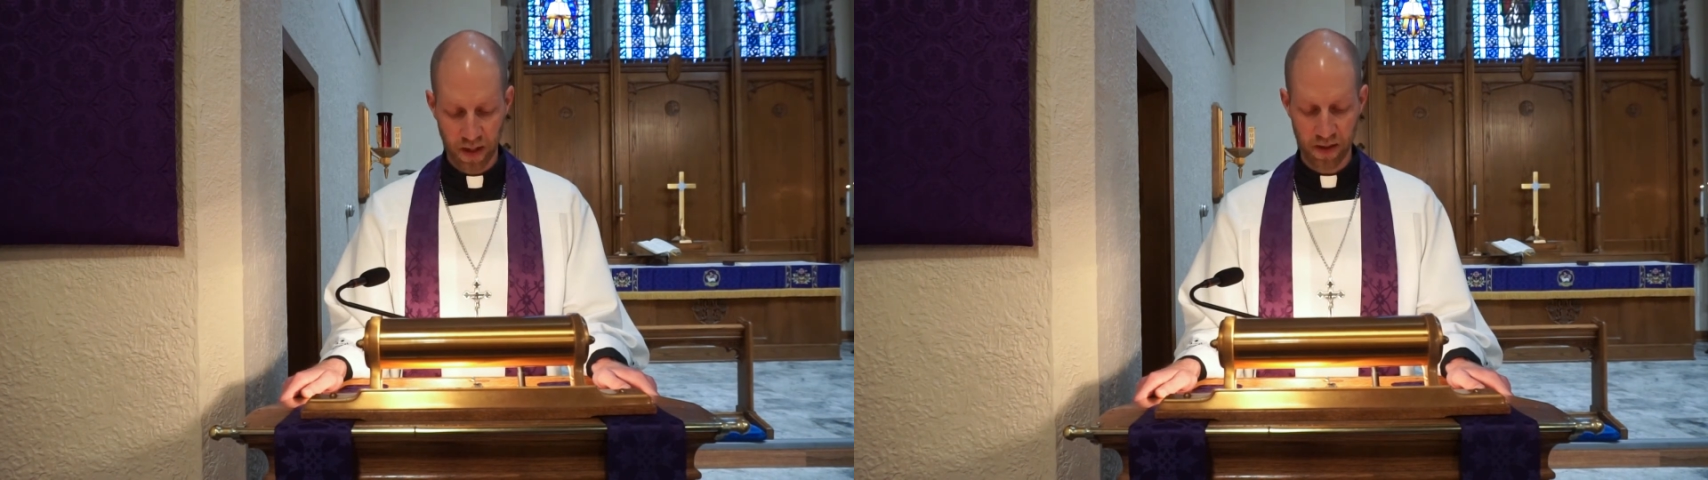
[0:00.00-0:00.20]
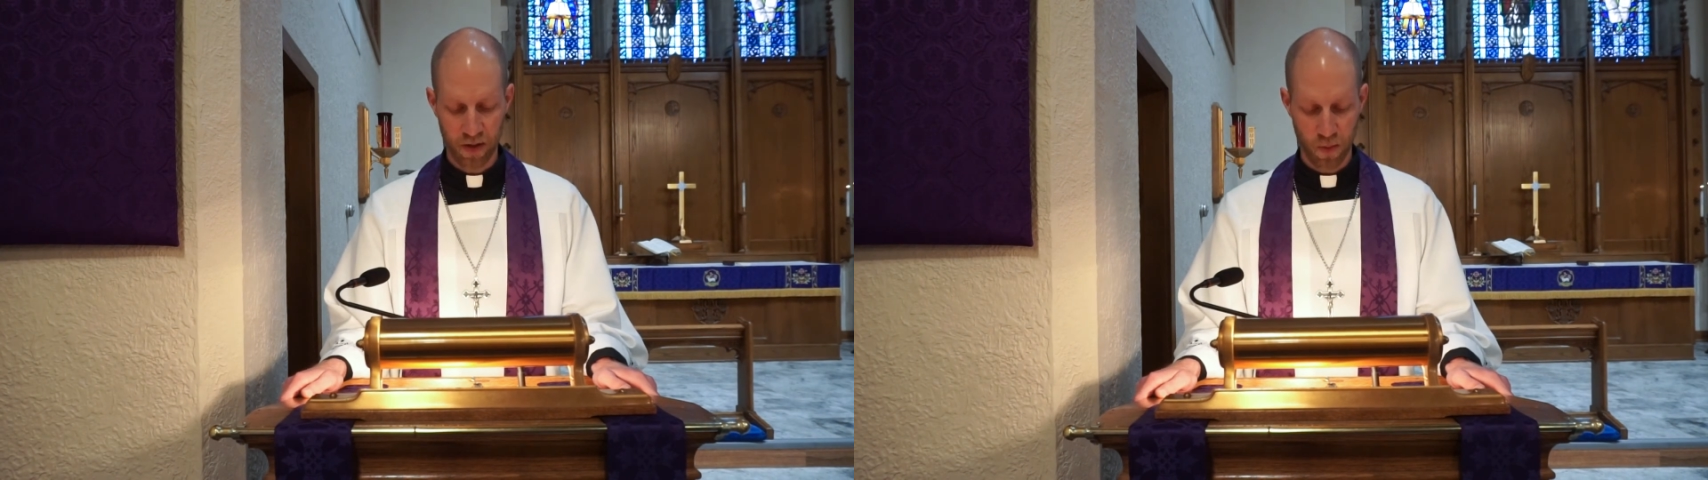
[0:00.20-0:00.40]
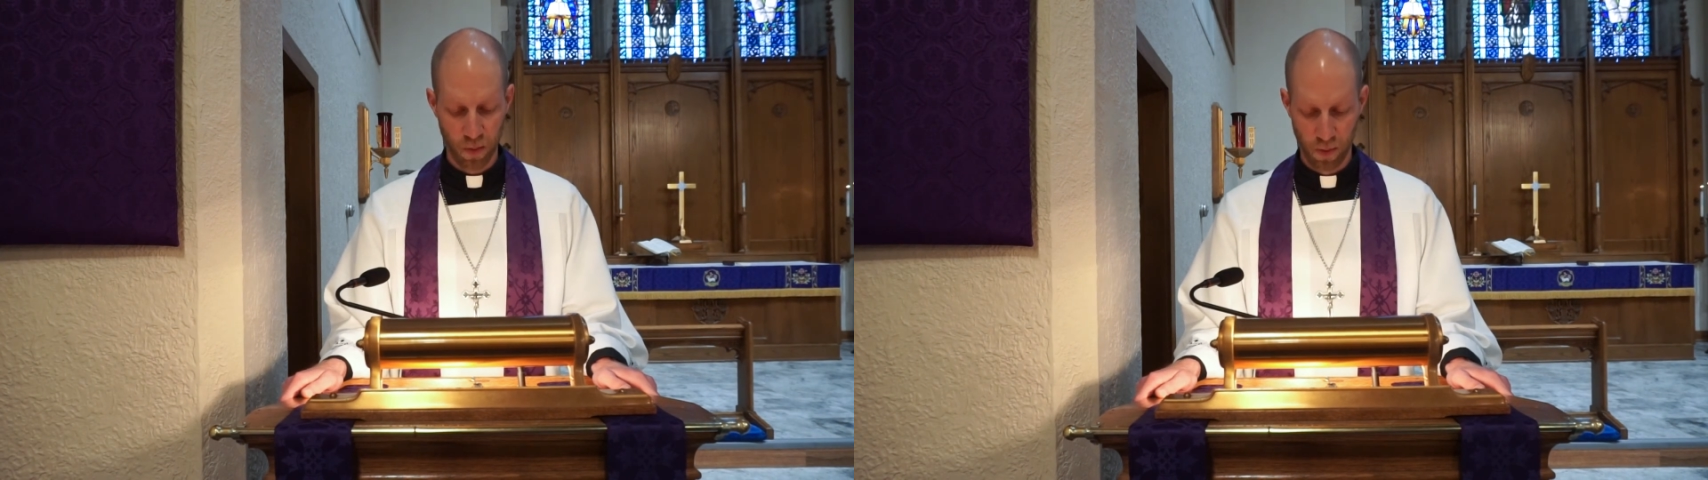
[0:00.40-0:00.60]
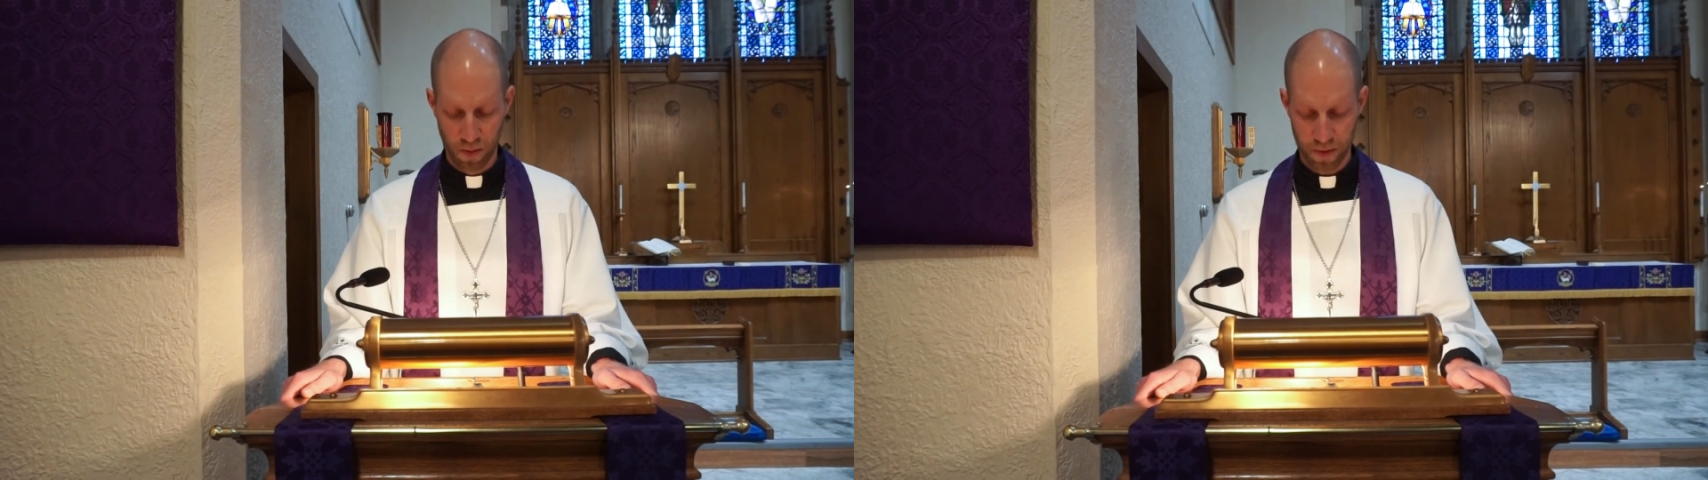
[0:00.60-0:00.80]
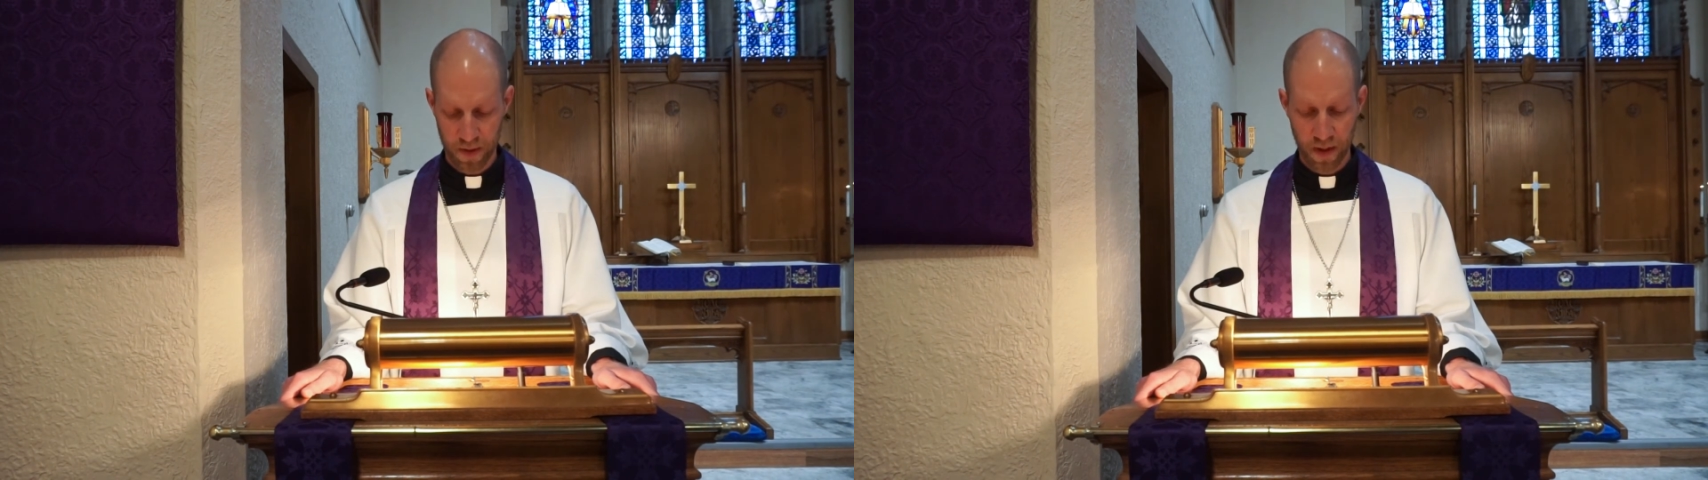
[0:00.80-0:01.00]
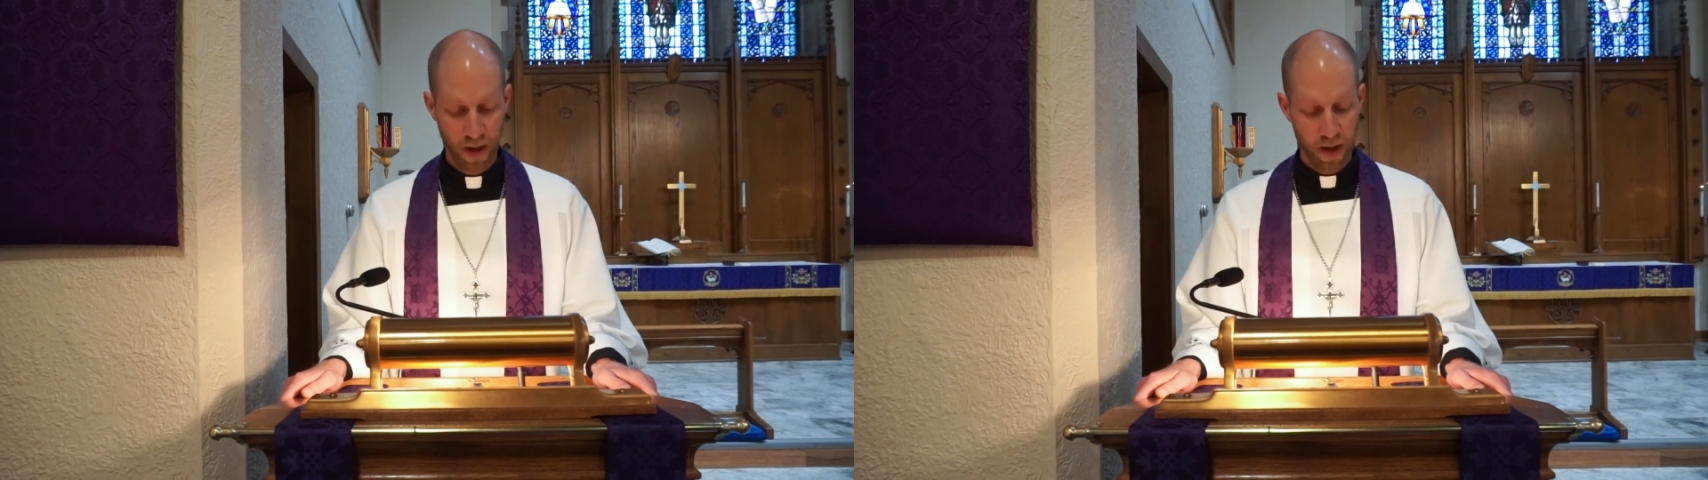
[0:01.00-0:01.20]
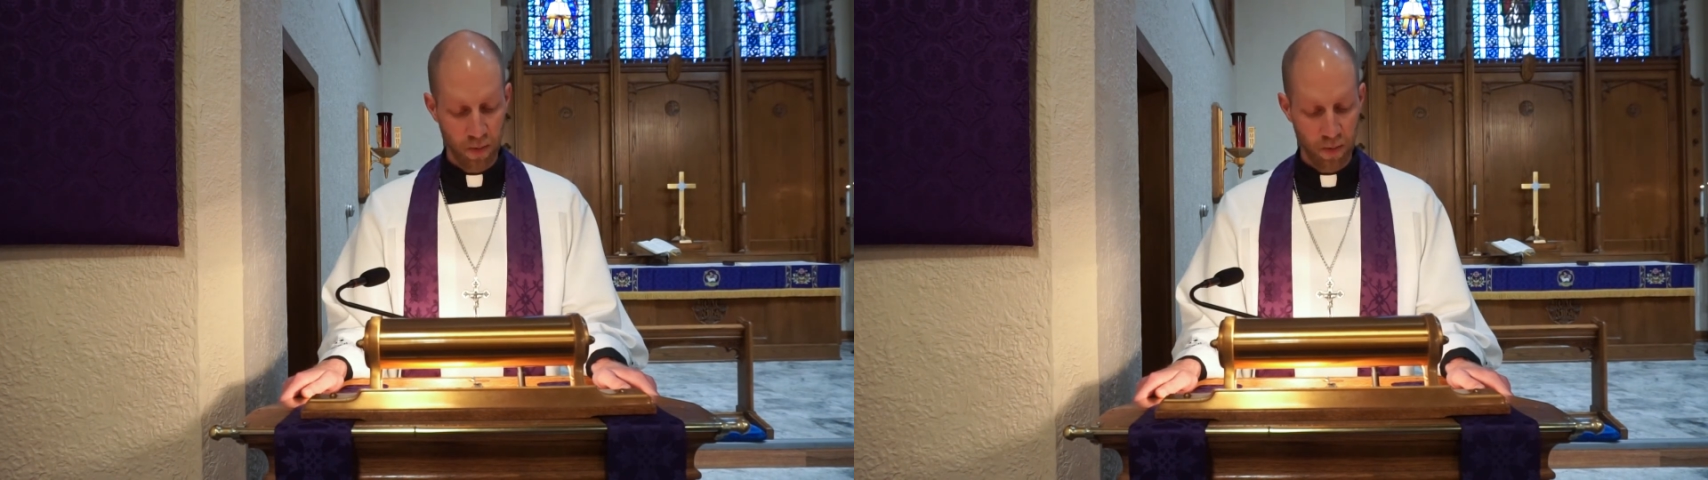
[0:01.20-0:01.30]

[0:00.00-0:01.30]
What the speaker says: and his rules,